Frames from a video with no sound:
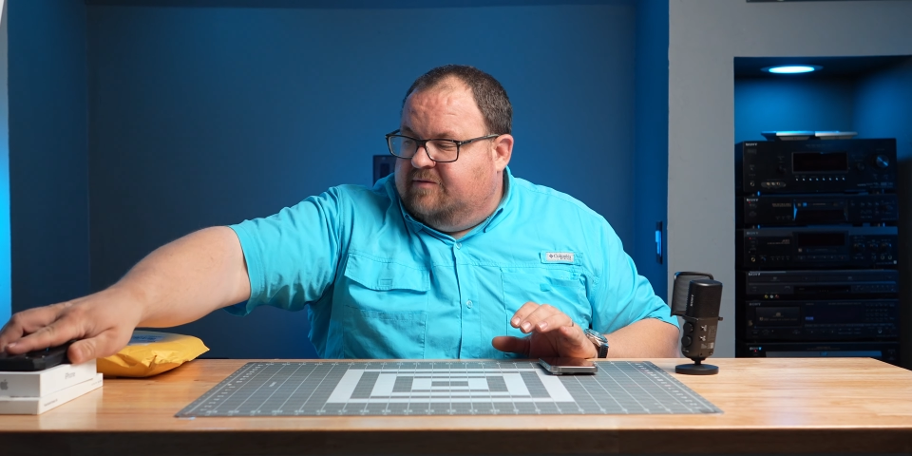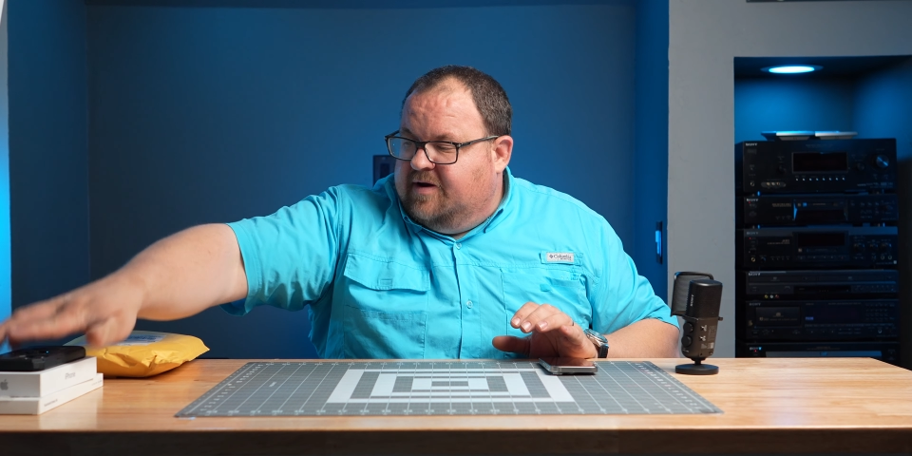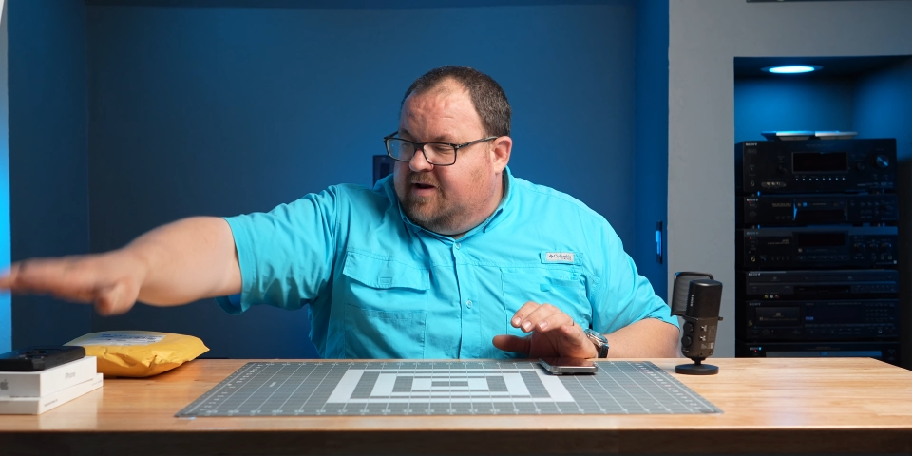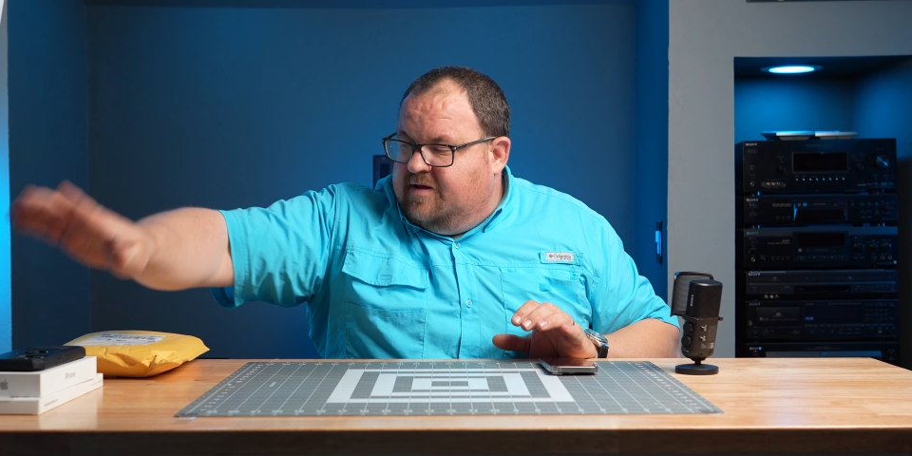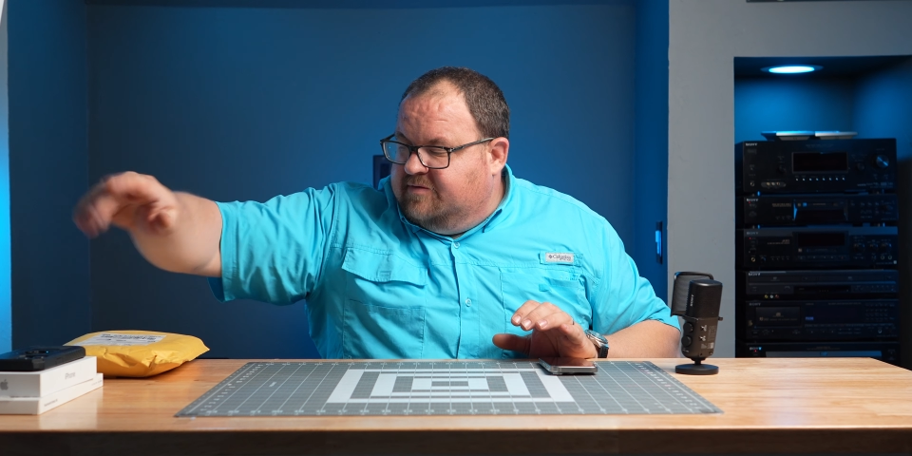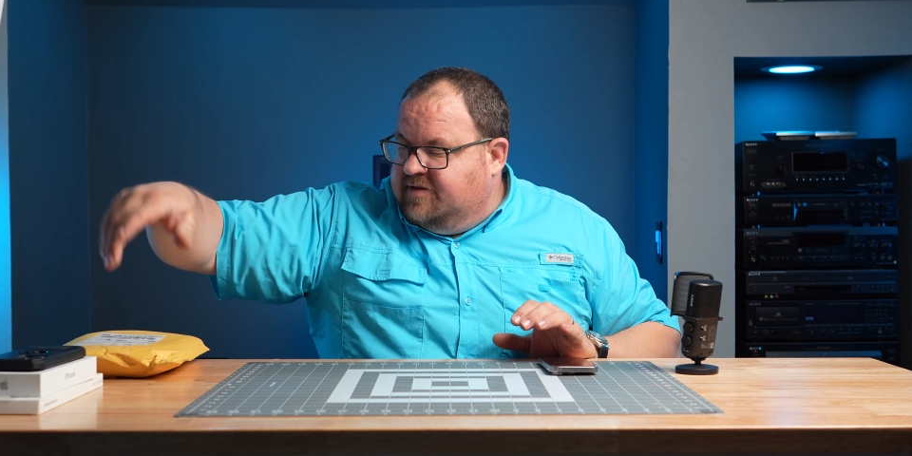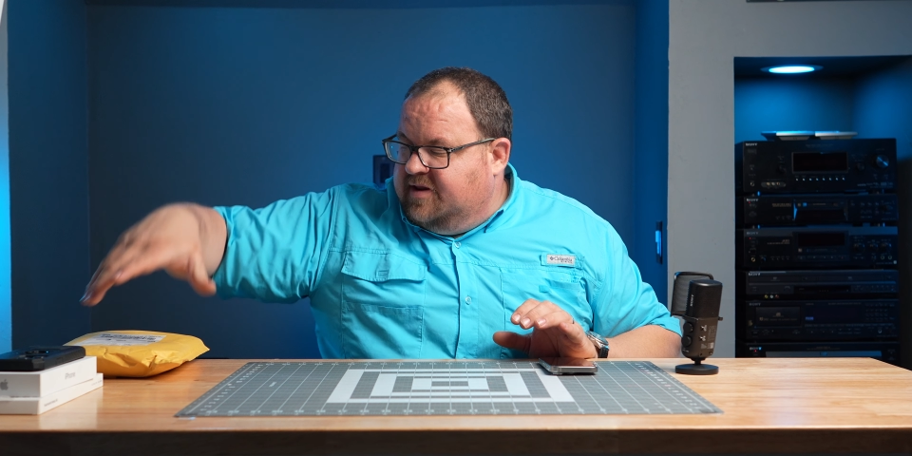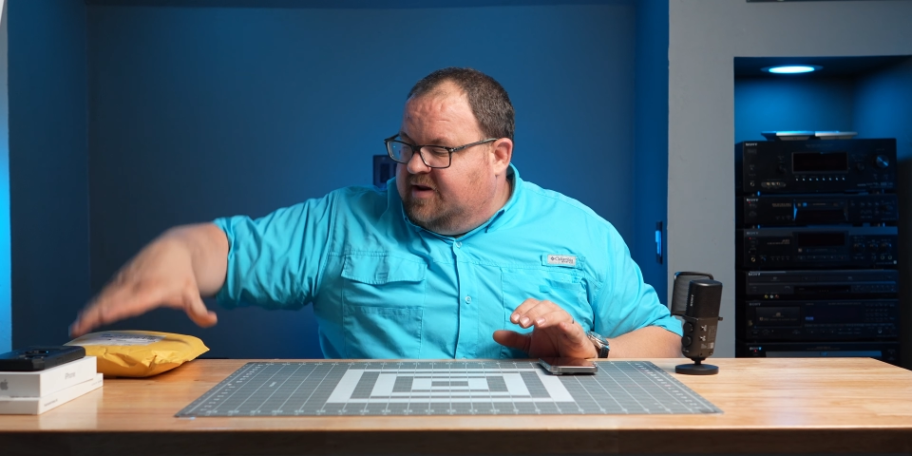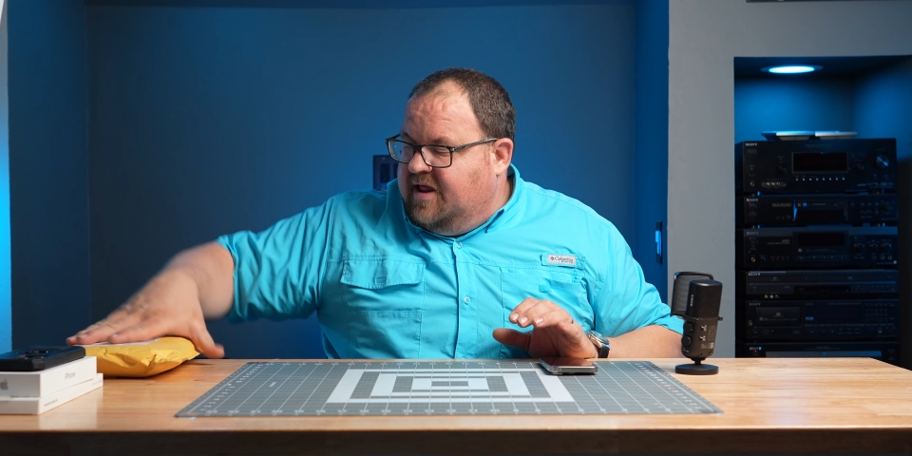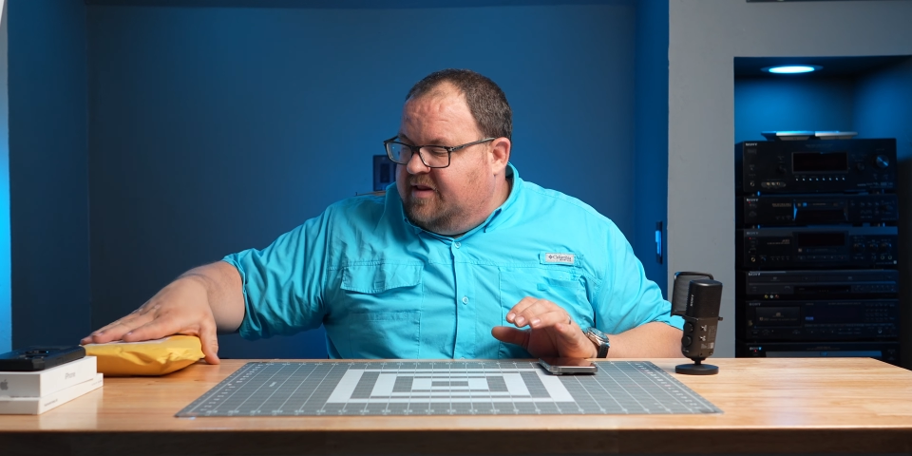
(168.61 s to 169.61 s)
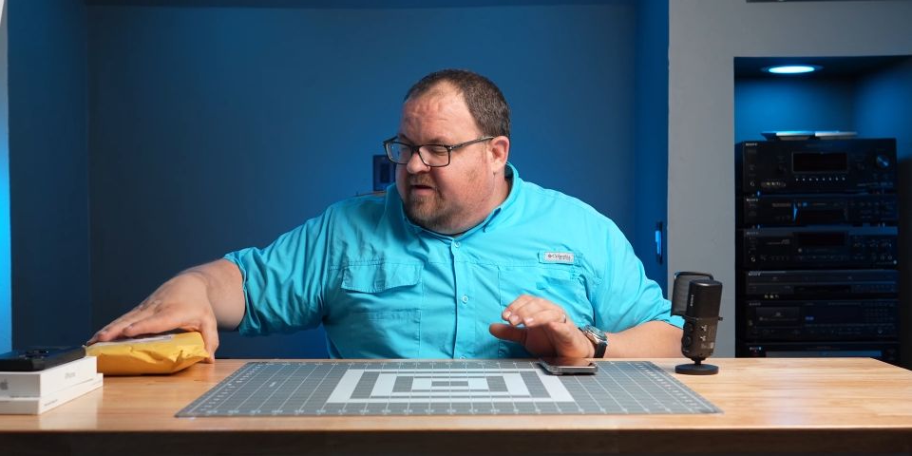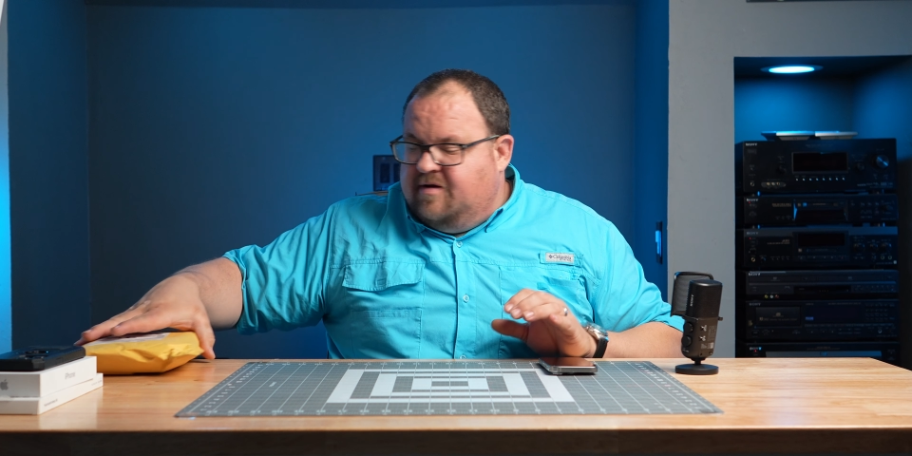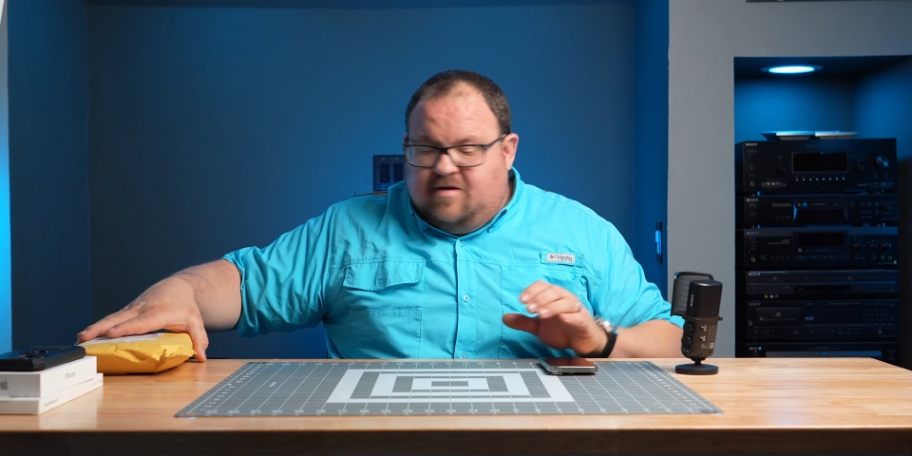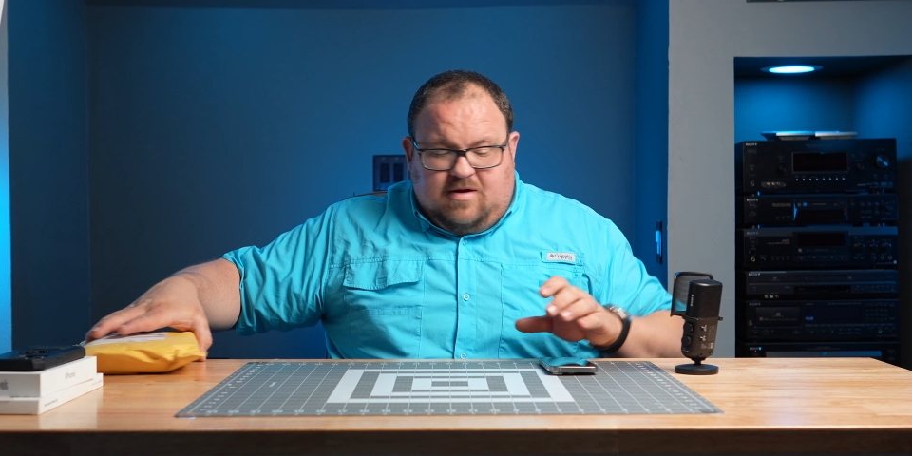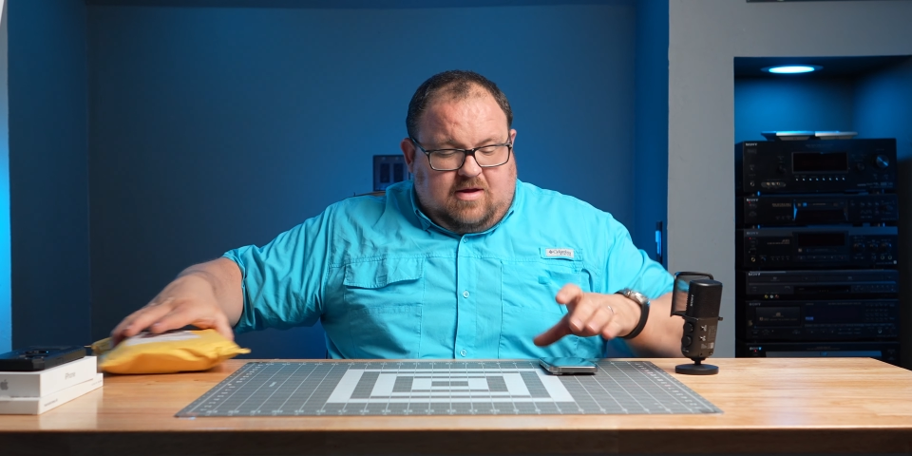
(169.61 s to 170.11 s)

right now. Set it out of here.